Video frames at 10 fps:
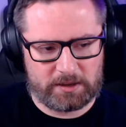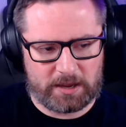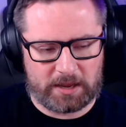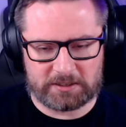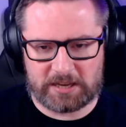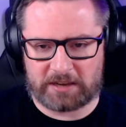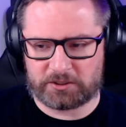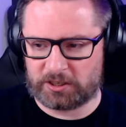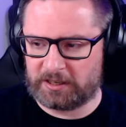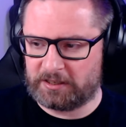and it's
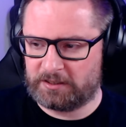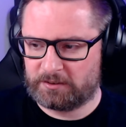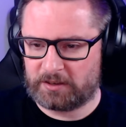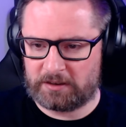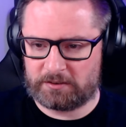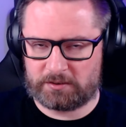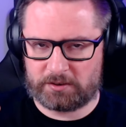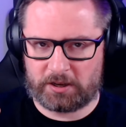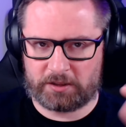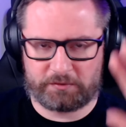actually
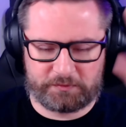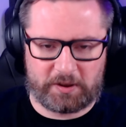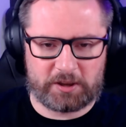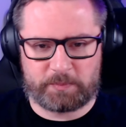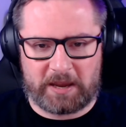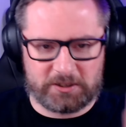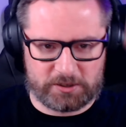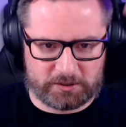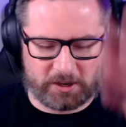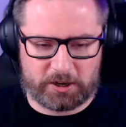the first page
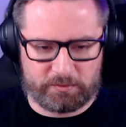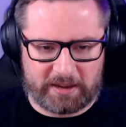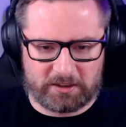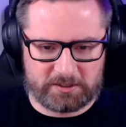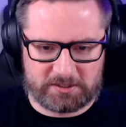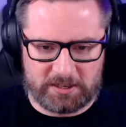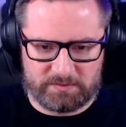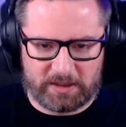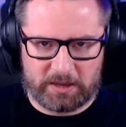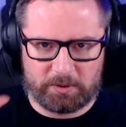looks like a regular
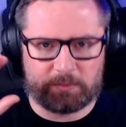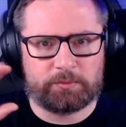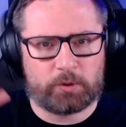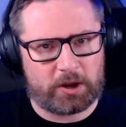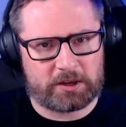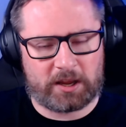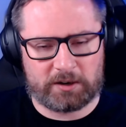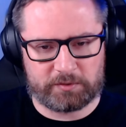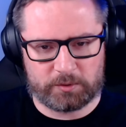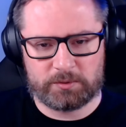CV, but quite
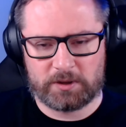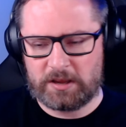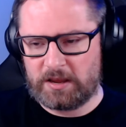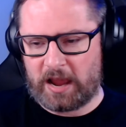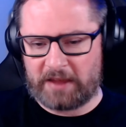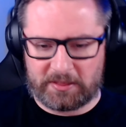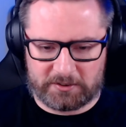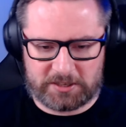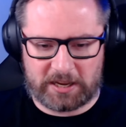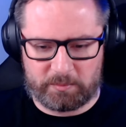colourful. And then the
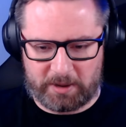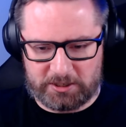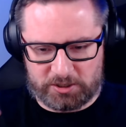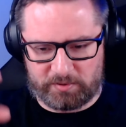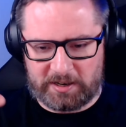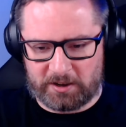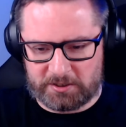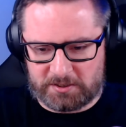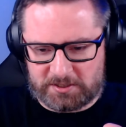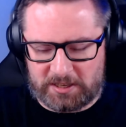second page, you realise
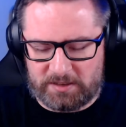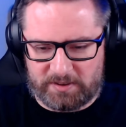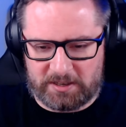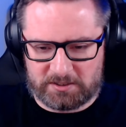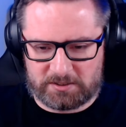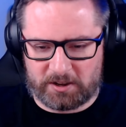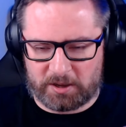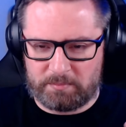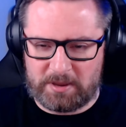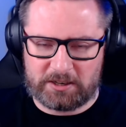the CV is like
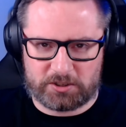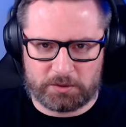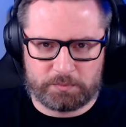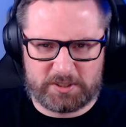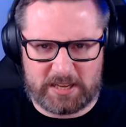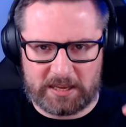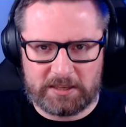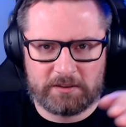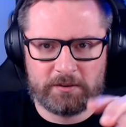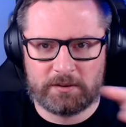a miniature city.